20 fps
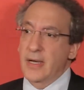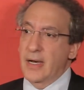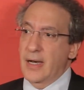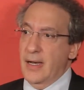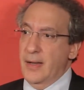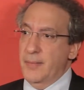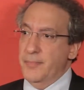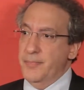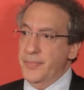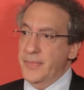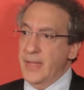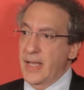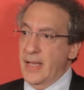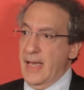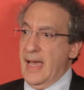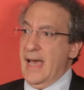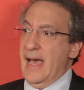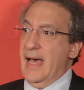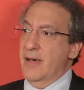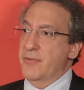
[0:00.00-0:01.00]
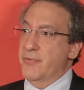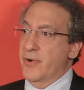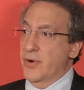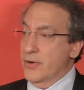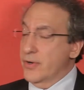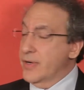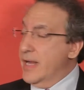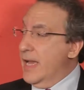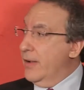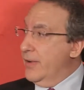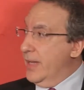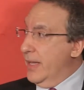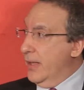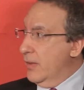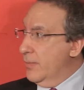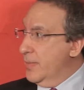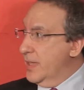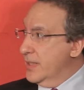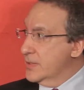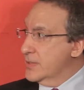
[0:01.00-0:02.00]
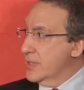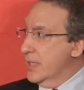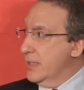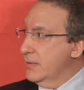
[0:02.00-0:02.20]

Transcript: have earnout elements,